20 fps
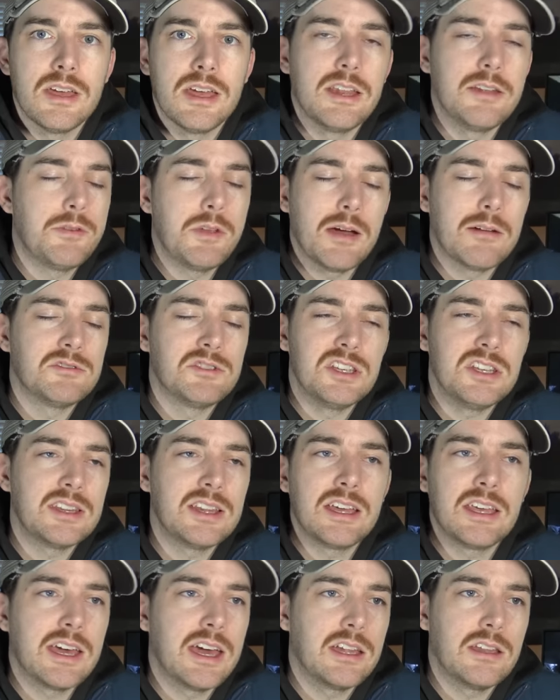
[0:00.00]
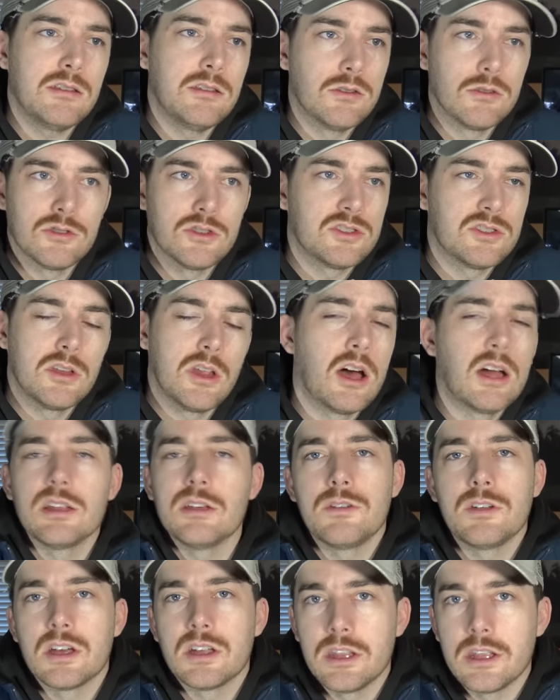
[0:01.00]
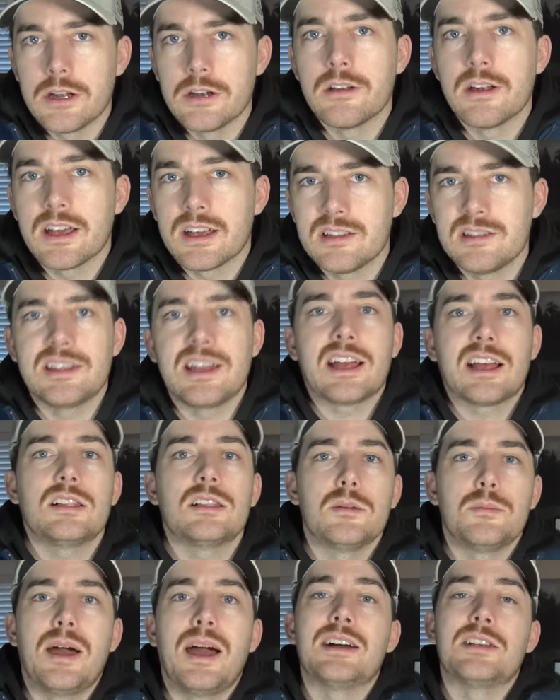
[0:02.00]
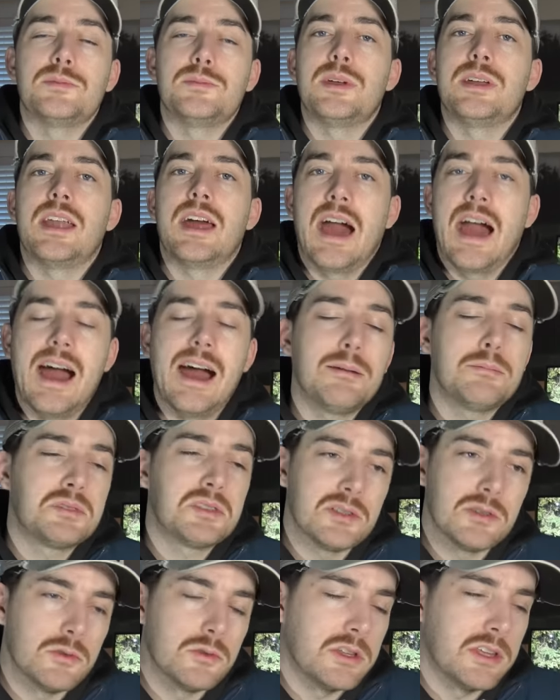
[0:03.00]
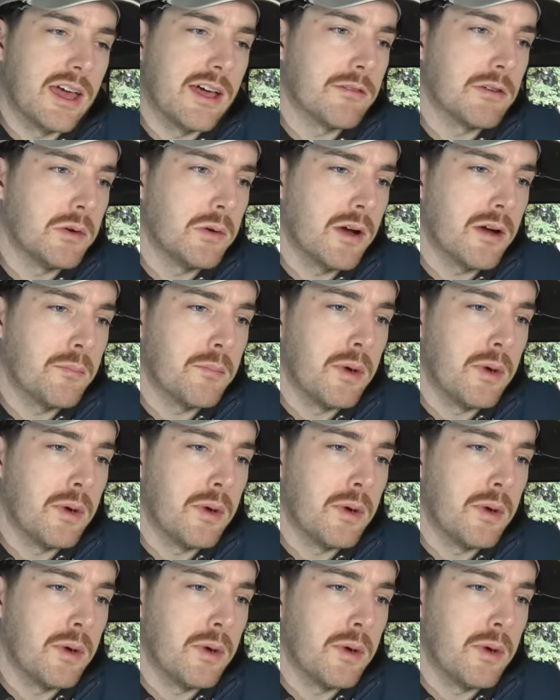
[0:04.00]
And if you haven't seen that yet, you're just not living on the internet because that clip has been absolutely everywhere.